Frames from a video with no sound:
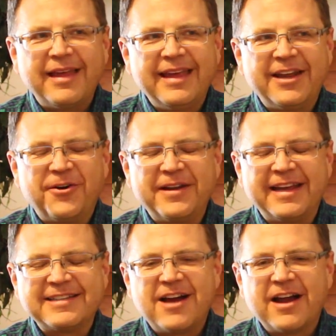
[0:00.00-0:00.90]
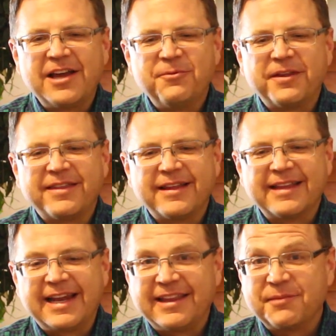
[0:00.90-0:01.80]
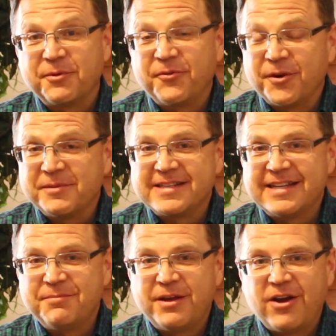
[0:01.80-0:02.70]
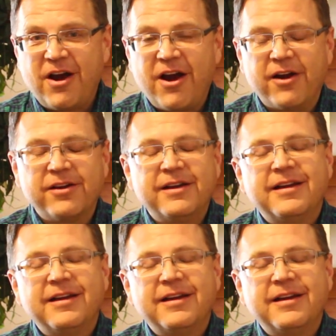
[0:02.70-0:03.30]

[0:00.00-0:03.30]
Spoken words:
in talking with the lady that performed the CPR,